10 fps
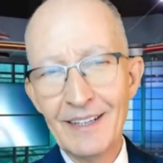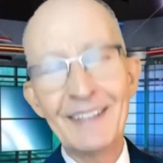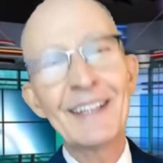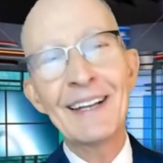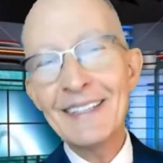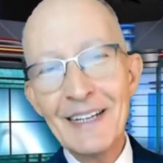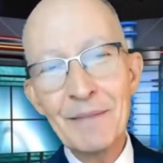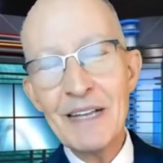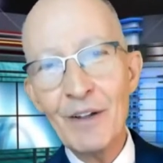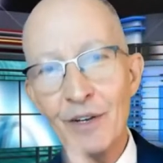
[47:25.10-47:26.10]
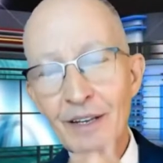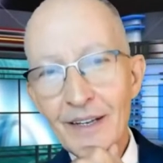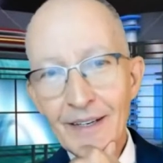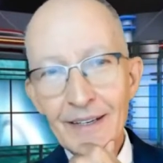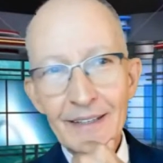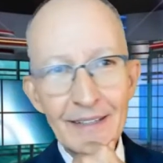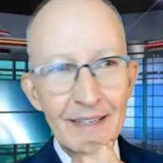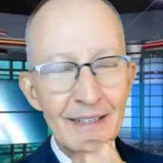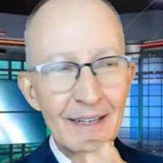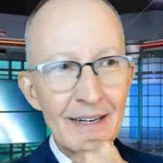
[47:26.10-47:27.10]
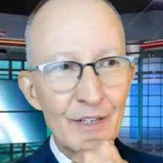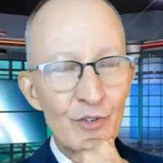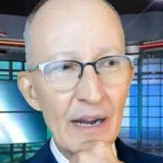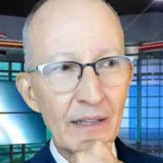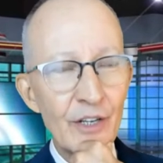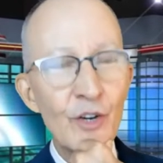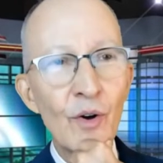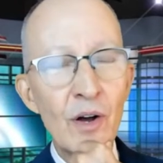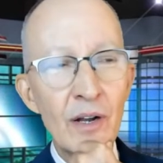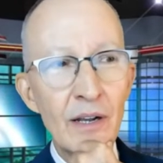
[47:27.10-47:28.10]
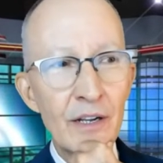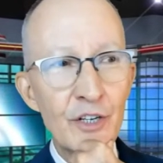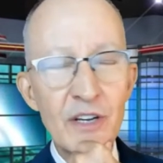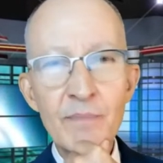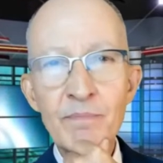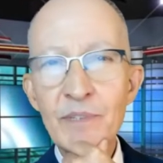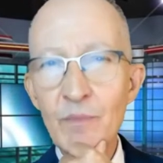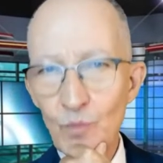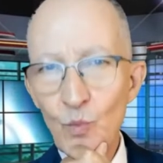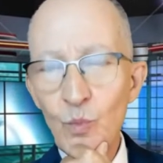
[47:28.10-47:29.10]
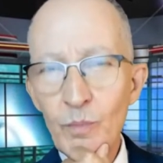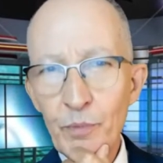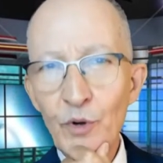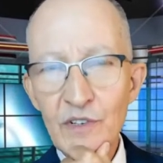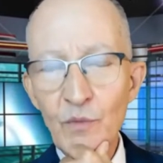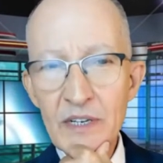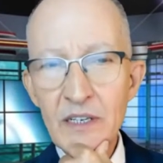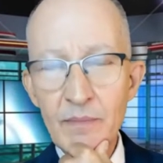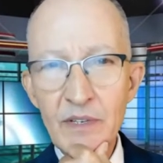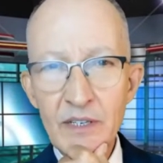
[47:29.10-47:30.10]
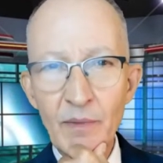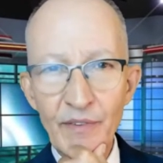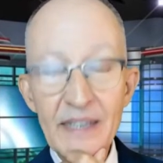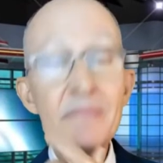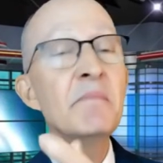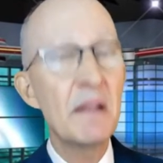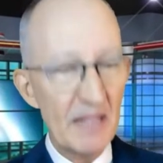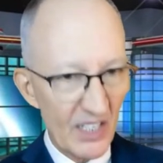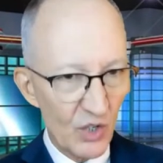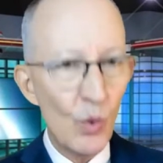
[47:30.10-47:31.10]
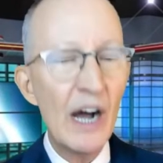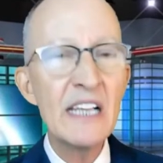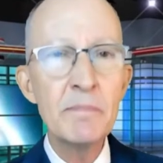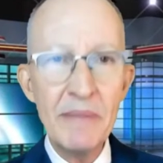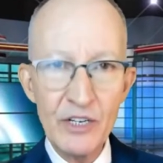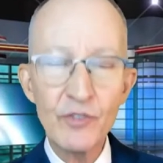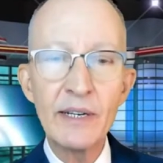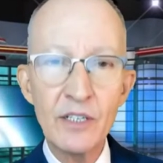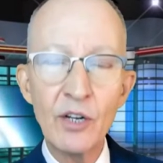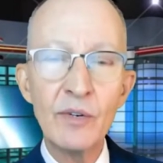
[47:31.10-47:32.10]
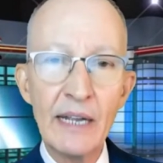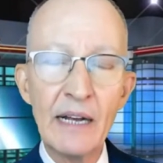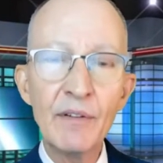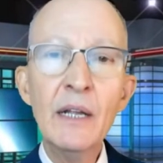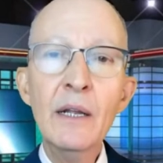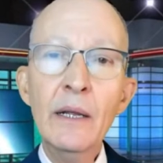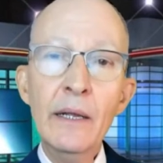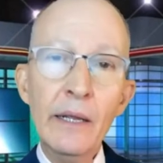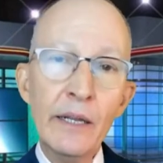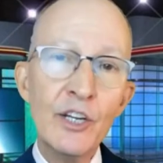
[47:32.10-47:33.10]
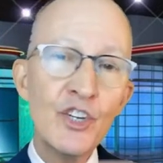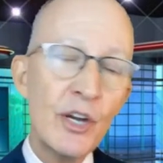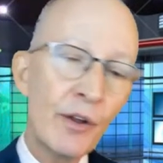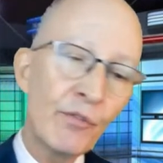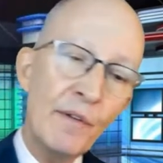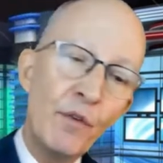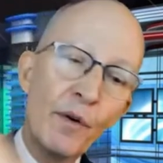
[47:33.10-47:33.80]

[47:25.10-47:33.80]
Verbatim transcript: They'd like to come down the kind of track that you're on. Uh, could you give them some pearls of wisdom and some advice? that's the wise mentoring tone to have. You share three, four,